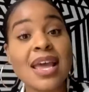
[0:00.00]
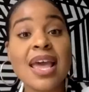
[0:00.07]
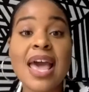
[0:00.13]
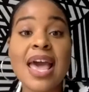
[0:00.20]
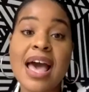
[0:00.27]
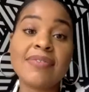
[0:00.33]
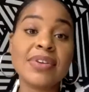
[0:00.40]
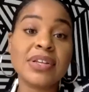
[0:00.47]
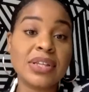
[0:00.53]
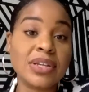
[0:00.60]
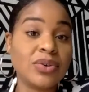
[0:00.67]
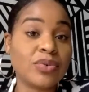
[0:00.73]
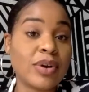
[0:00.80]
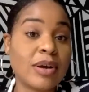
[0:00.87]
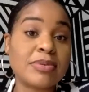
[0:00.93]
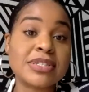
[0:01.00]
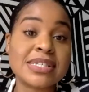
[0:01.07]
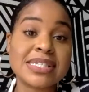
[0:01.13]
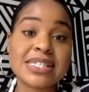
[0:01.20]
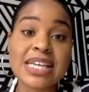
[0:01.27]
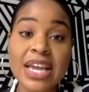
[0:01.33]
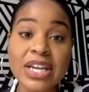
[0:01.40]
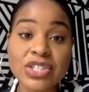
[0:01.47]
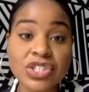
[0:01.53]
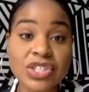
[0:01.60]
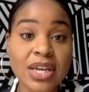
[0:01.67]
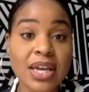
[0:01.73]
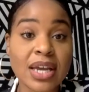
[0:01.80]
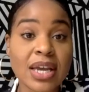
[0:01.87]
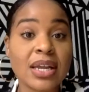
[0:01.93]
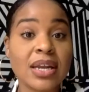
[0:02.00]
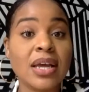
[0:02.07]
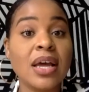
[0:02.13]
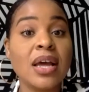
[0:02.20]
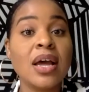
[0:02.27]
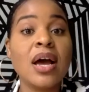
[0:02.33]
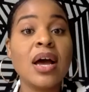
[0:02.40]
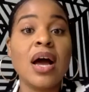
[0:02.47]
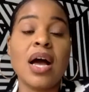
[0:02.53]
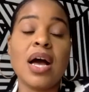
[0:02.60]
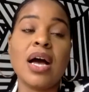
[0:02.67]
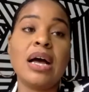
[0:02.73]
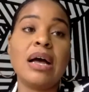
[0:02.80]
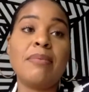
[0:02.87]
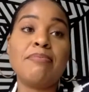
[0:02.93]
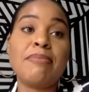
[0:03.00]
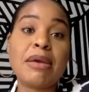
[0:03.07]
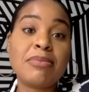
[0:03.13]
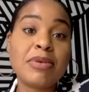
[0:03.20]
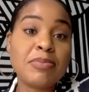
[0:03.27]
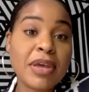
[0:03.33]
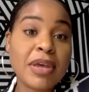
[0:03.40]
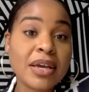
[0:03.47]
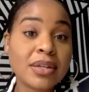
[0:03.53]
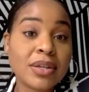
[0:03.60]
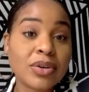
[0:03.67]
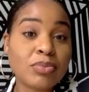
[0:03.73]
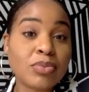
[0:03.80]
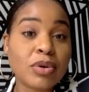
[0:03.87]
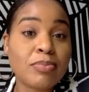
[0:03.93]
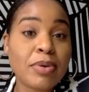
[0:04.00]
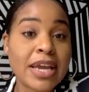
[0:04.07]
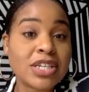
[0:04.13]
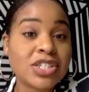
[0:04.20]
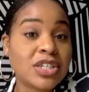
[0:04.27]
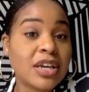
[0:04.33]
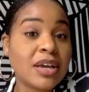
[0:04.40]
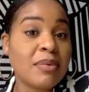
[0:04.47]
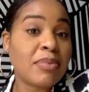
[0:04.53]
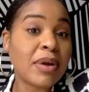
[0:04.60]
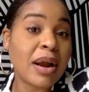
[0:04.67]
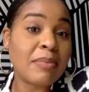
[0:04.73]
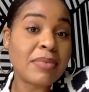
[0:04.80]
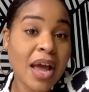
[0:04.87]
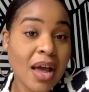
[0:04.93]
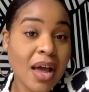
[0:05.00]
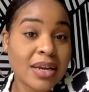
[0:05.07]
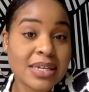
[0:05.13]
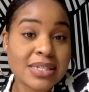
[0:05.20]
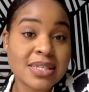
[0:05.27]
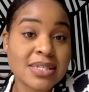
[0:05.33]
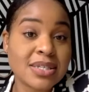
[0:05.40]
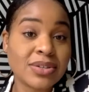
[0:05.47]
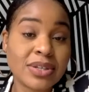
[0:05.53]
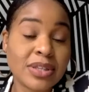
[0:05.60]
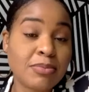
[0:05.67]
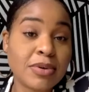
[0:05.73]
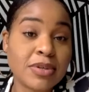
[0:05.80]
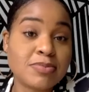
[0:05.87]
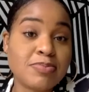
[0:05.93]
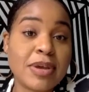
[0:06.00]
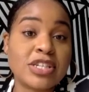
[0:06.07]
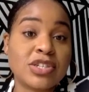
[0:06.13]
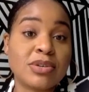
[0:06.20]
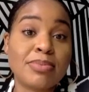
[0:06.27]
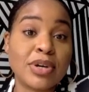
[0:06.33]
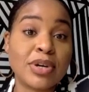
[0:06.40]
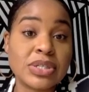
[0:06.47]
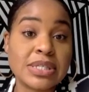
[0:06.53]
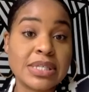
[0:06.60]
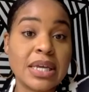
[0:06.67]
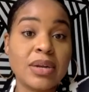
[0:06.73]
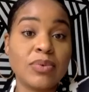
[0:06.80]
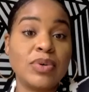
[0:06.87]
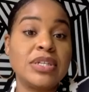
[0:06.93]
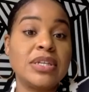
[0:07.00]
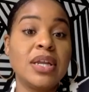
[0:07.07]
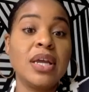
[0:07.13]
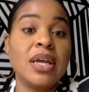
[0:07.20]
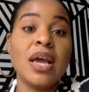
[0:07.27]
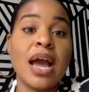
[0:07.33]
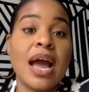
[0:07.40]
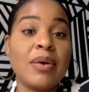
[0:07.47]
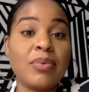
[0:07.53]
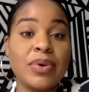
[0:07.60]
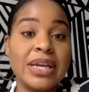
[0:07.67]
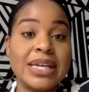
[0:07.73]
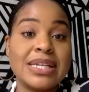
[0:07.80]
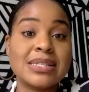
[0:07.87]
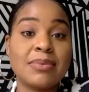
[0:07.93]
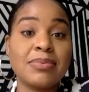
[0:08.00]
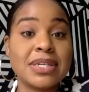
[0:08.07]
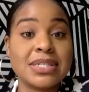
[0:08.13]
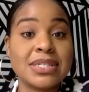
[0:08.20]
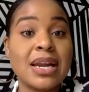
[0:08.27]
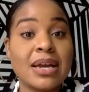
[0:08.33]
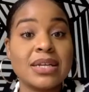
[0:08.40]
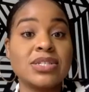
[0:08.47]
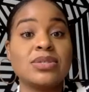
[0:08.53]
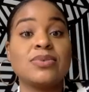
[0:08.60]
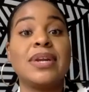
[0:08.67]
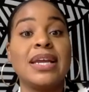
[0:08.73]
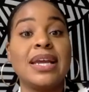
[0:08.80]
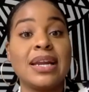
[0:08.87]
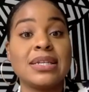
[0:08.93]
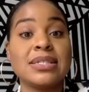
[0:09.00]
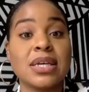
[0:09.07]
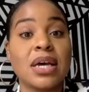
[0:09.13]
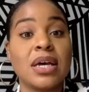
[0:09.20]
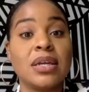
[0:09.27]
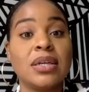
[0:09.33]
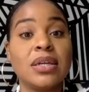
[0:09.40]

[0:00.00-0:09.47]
having legal representation, maybe being a little more patient, but I'm not necessarily the most patient person. When I want to get something done, I just want to get it done.